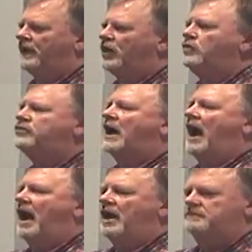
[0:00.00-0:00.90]
who
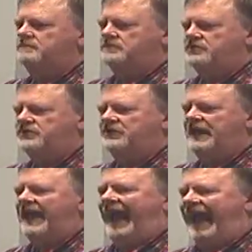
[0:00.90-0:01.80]
comes
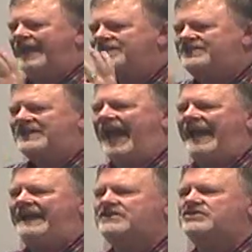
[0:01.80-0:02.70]
and
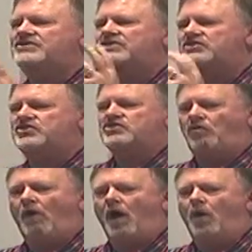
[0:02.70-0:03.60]
takes the
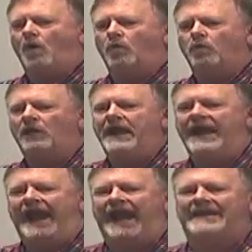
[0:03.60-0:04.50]
scroll.
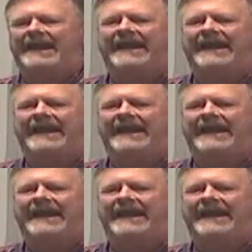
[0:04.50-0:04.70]
And